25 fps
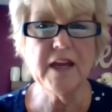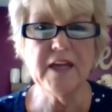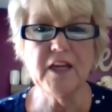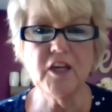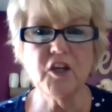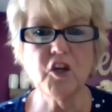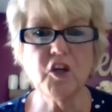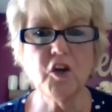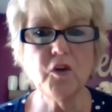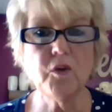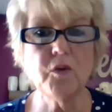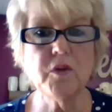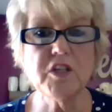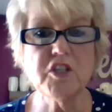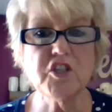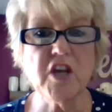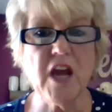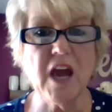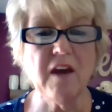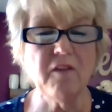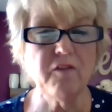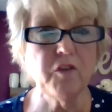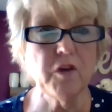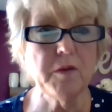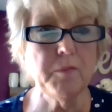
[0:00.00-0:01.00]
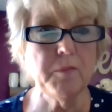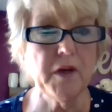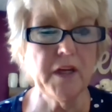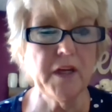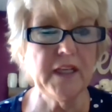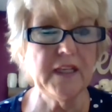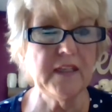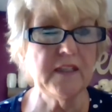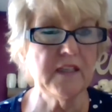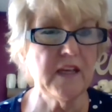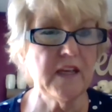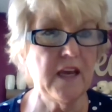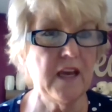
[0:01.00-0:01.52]
encourage
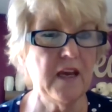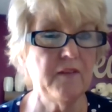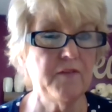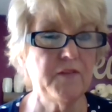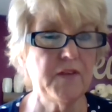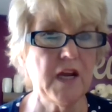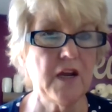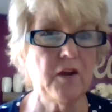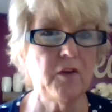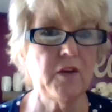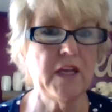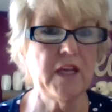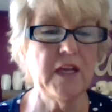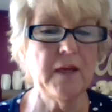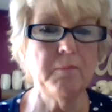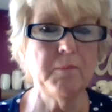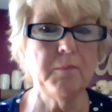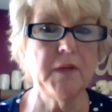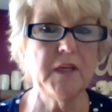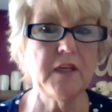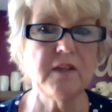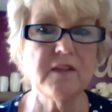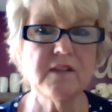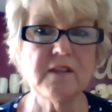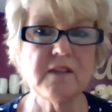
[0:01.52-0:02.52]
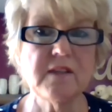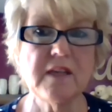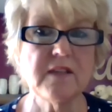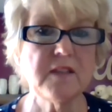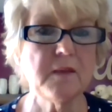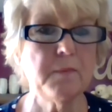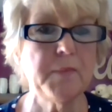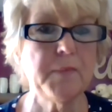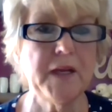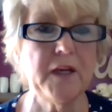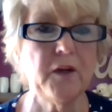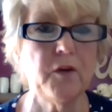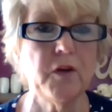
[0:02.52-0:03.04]
everybody to have Narcan because as a
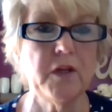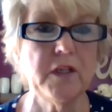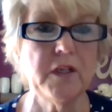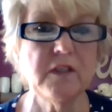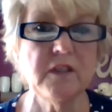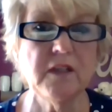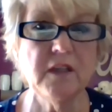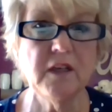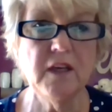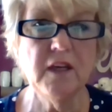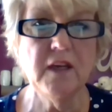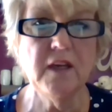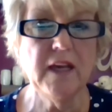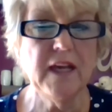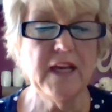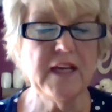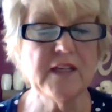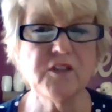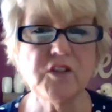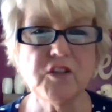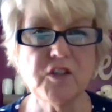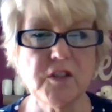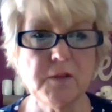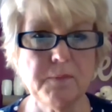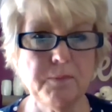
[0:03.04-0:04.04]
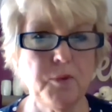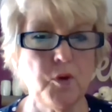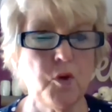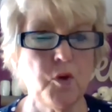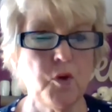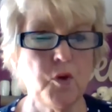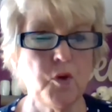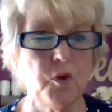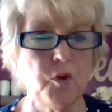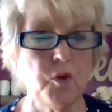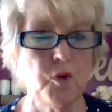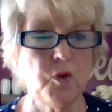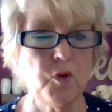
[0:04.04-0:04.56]
parent, as a
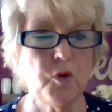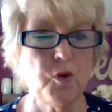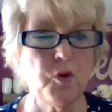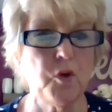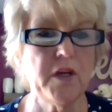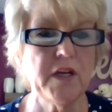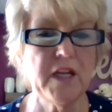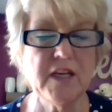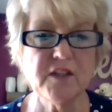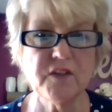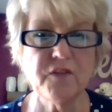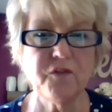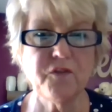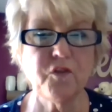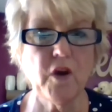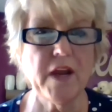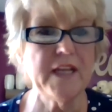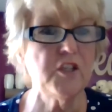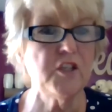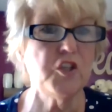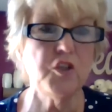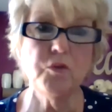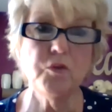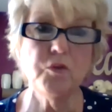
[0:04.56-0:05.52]
support, as a friend, you don't